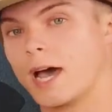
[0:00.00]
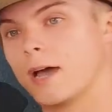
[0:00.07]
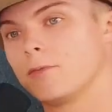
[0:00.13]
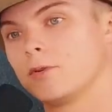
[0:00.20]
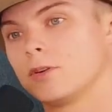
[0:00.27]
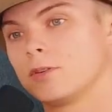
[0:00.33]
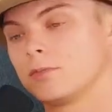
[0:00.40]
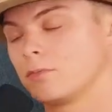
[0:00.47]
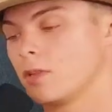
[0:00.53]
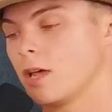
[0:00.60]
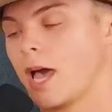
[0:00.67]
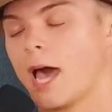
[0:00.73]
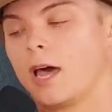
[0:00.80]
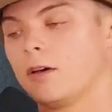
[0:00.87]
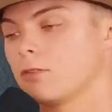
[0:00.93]
I will.
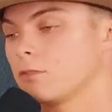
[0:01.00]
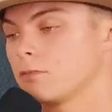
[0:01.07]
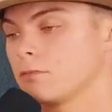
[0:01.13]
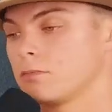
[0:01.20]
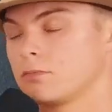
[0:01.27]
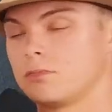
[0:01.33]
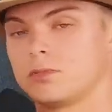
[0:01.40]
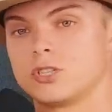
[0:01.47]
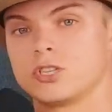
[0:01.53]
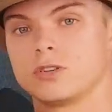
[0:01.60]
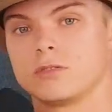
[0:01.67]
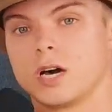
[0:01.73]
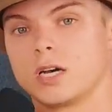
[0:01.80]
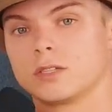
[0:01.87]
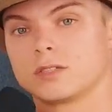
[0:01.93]
I'll
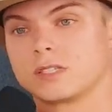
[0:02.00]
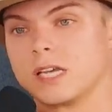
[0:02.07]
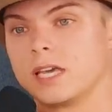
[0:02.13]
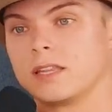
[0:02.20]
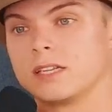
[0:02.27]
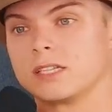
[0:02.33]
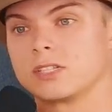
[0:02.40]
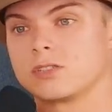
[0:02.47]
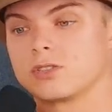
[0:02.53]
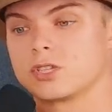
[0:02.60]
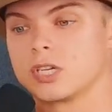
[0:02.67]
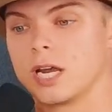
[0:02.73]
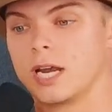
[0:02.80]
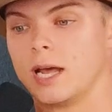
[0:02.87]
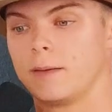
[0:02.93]
shoot, I'll say this
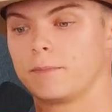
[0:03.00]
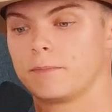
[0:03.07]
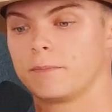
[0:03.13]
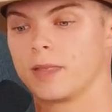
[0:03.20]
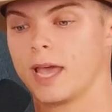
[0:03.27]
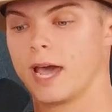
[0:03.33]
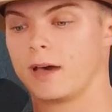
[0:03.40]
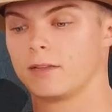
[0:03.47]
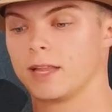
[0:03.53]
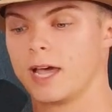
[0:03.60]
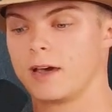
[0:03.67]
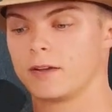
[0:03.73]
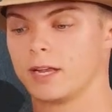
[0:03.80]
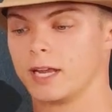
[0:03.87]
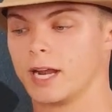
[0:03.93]
straight up out
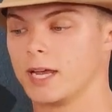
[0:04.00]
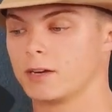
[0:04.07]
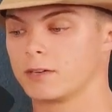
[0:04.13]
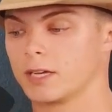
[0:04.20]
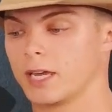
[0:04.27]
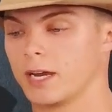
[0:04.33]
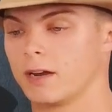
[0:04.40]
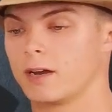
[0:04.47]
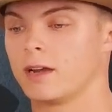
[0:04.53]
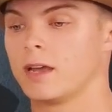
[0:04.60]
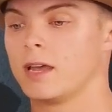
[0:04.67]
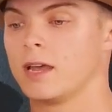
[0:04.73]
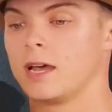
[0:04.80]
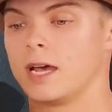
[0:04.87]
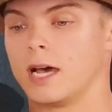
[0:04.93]
loud, and I don't care.
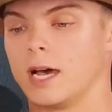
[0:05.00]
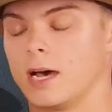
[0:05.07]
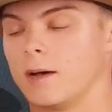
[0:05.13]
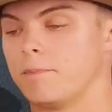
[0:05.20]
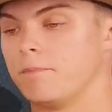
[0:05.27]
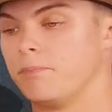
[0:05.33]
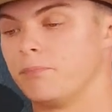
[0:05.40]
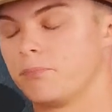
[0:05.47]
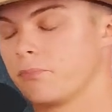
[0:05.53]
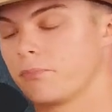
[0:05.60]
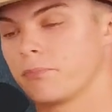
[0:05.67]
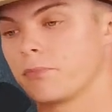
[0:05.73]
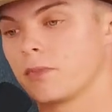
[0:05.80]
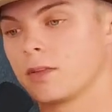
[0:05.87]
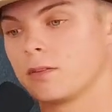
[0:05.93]
Um,
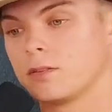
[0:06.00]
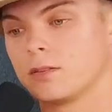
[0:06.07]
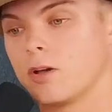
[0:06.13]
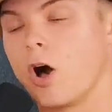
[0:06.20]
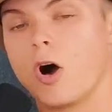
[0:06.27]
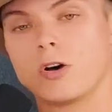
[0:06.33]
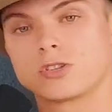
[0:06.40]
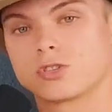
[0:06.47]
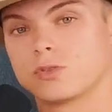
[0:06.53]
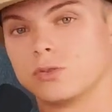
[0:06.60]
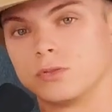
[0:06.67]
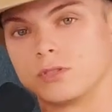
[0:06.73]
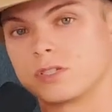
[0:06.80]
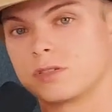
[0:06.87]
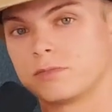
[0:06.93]
all
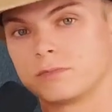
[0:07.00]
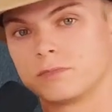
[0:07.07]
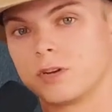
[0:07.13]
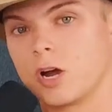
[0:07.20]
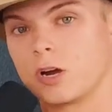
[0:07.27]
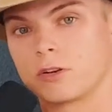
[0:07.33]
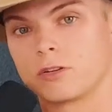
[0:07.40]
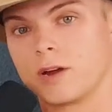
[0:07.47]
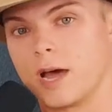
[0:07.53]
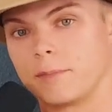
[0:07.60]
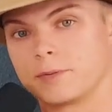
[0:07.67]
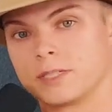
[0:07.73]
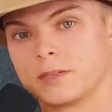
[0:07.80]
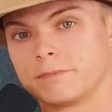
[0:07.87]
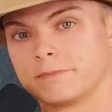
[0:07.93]
schools are
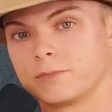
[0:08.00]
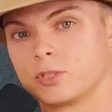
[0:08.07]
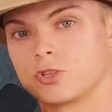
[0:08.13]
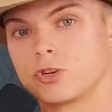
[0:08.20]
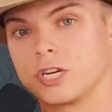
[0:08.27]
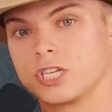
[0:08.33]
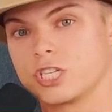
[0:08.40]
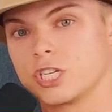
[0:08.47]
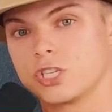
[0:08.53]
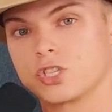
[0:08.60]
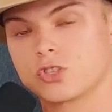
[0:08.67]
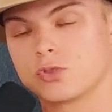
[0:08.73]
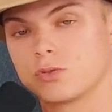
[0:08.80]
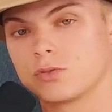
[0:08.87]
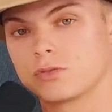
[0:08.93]
corrupt. Christian
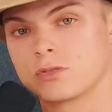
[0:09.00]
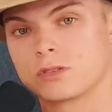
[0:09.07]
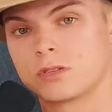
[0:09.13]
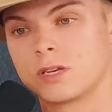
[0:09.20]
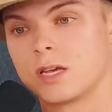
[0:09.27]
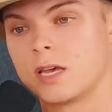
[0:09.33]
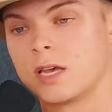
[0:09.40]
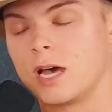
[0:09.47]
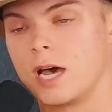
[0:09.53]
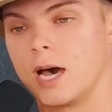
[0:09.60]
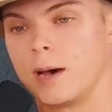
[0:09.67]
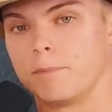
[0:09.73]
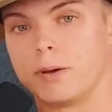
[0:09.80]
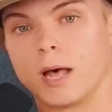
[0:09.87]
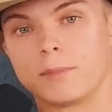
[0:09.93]
schools,
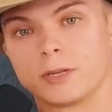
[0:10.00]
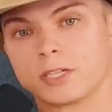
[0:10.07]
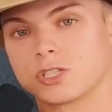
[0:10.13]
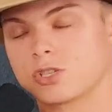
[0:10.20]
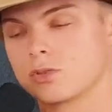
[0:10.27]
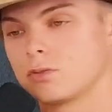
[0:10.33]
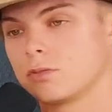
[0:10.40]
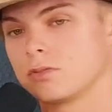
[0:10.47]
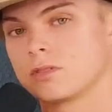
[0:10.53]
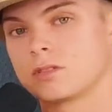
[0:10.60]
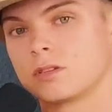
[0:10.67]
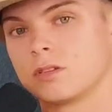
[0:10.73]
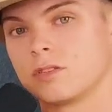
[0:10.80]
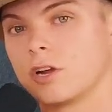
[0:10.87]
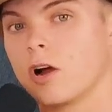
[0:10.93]
uh, public
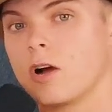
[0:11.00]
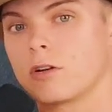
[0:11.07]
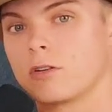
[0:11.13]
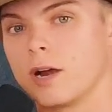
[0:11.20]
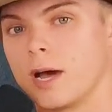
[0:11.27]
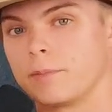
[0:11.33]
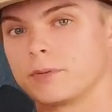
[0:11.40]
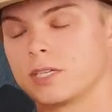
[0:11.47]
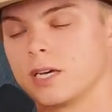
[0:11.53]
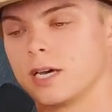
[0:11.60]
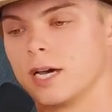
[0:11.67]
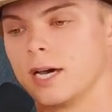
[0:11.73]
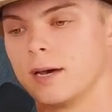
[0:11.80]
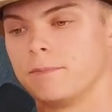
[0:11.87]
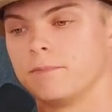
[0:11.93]
schools, they're all corrupt.
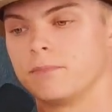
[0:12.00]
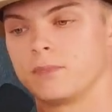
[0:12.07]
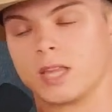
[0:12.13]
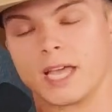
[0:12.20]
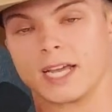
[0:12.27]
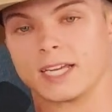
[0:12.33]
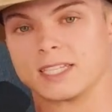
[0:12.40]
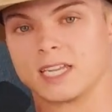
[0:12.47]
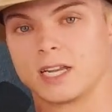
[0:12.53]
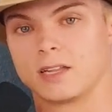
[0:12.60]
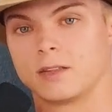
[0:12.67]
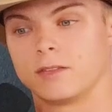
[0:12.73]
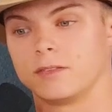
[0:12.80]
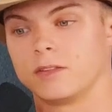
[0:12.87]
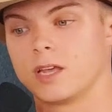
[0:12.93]
Um, like I said
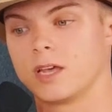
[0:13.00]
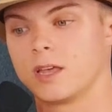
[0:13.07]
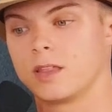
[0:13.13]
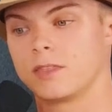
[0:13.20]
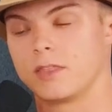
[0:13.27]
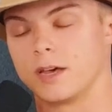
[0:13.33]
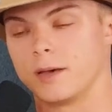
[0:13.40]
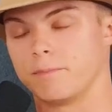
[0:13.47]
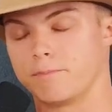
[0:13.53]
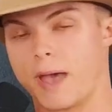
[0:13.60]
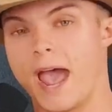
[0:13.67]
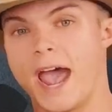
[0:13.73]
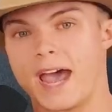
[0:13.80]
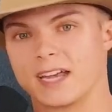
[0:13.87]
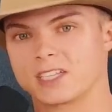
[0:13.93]
in the
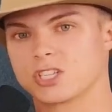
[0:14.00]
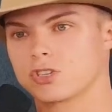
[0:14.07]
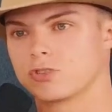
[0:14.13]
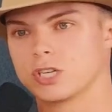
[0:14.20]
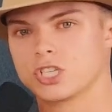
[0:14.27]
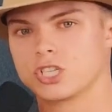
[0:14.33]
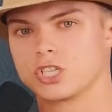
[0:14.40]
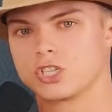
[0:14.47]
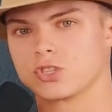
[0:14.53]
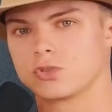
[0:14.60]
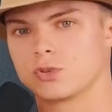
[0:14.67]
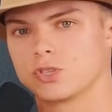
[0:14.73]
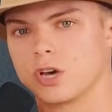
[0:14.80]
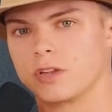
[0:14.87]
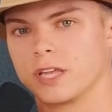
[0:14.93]
past, Christian
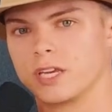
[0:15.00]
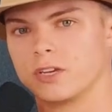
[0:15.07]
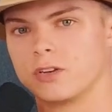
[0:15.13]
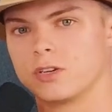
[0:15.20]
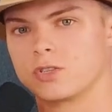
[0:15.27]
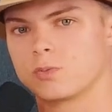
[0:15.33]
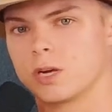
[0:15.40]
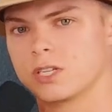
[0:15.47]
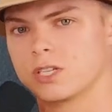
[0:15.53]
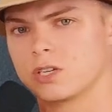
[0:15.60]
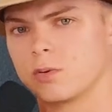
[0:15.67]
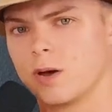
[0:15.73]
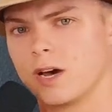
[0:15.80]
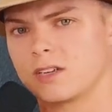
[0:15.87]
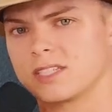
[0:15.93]
schools, all they do is once
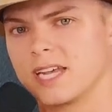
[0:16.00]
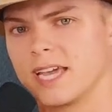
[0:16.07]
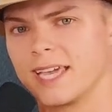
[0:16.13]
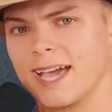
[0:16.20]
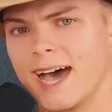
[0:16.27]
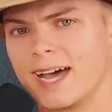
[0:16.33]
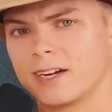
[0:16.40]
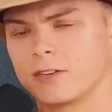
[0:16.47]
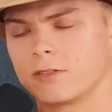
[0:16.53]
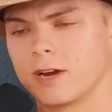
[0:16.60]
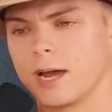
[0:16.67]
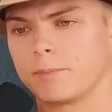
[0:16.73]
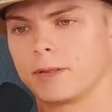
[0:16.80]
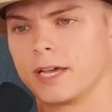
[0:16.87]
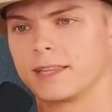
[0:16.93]
in a while say God and
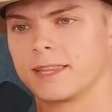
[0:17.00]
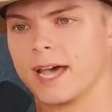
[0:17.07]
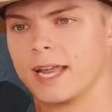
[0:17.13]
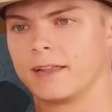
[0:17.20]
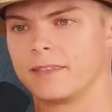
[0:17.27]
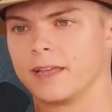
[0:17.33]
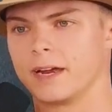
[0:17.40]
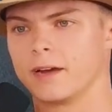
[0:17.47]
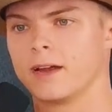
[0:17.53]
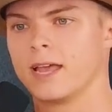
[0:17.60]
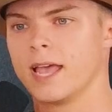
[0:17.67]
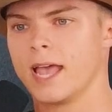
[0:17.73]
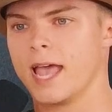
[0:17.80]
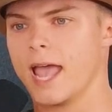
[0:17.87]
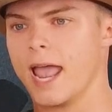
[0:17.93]
crap like that in there,
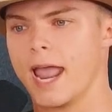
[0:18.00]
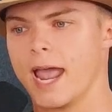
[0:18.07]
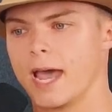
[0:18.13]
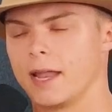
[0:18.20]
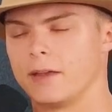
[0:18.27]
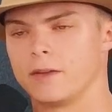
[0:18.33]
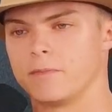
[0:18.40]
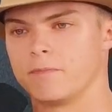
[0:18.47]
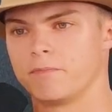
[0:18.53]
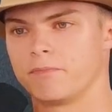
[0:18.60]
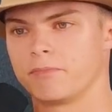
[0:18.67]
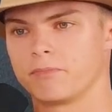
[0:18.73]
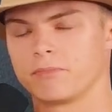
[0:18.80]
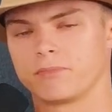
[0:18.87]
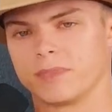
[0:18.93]
and
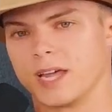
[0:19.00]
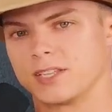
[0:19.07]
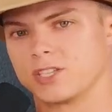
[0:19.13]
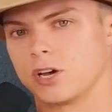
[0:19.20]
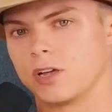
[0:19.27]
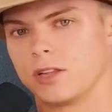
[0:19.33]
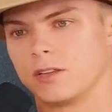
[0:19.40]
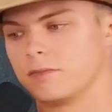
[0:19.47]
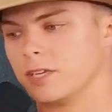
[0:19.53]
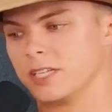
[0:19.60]
that's all.